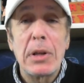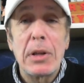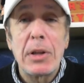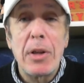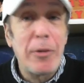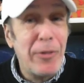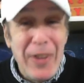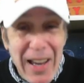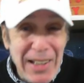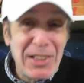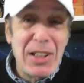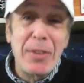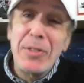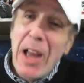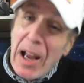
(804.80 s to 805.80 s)
The fans
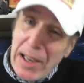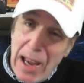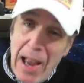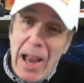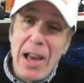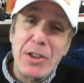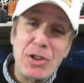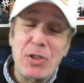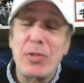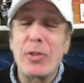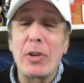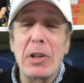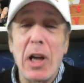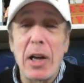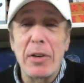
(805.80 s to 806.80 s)
have not asked for
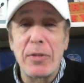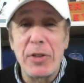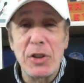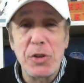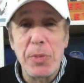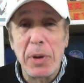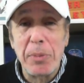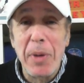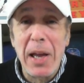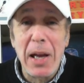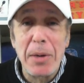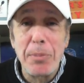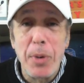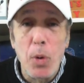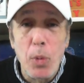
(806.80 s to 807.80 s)
a lot of Vince
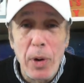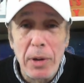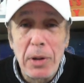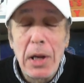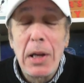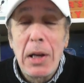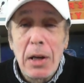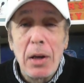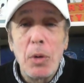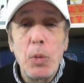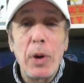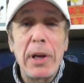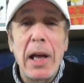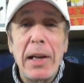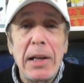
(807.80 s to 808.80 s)
McMahon, but we're
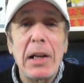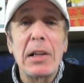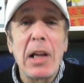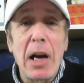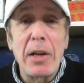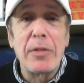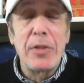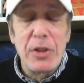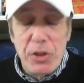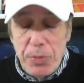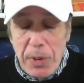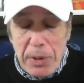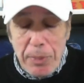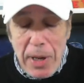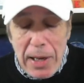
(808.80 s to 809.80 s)
getting a lot of Vince
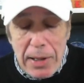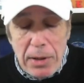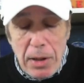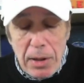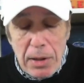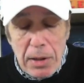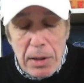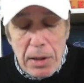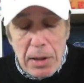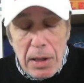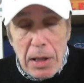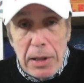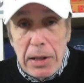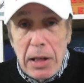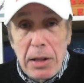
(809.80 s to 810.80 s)
McMahon.
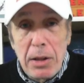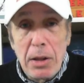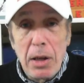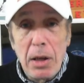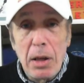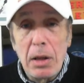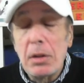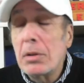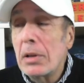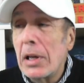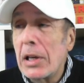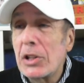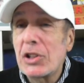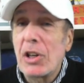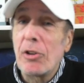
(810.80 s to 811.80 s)
Again,
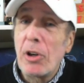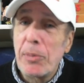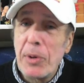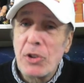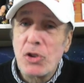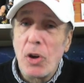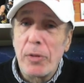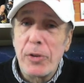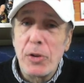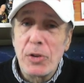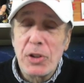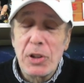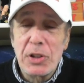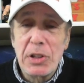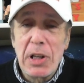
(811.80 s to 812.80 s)
as Eric Bischoff used
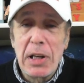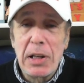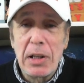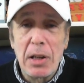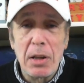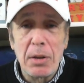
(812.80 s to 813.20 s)
to say,